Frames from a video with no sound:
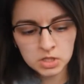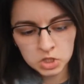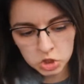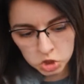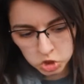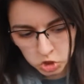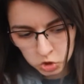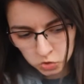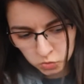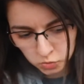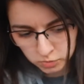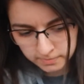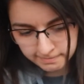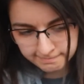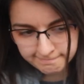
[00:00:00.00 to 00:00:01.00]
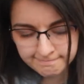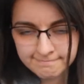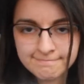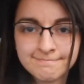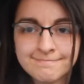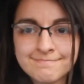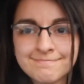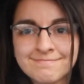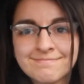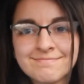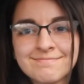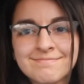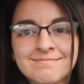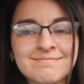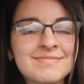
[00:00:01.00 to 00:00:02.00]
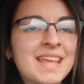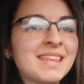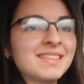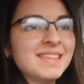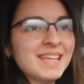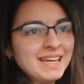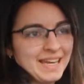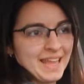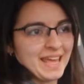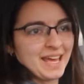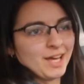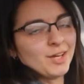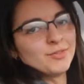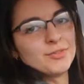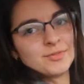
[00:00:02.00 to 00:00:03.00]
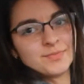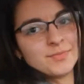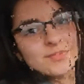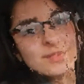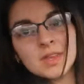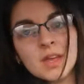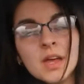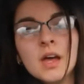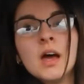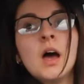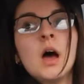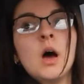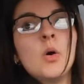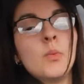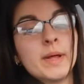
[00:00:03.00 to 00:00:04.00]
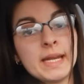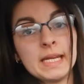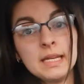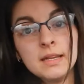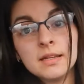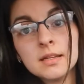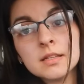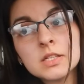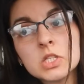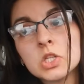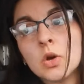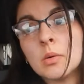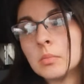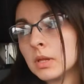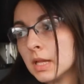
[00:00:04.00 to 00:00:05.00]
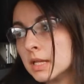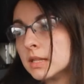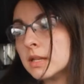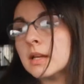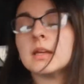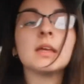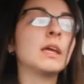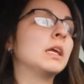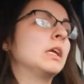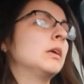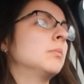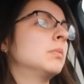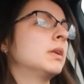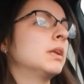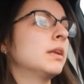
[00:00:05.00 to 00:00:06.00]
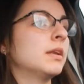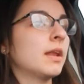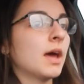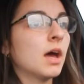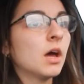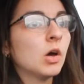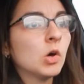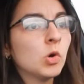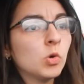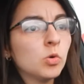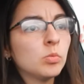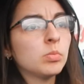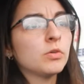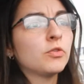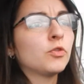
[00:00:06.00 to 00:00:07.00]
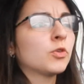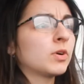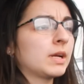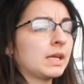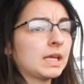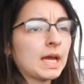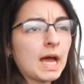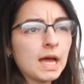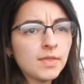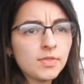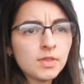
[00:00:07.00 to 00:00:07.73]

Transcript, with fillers: so they didn't have what I needed. So I'm glad that I came now before I got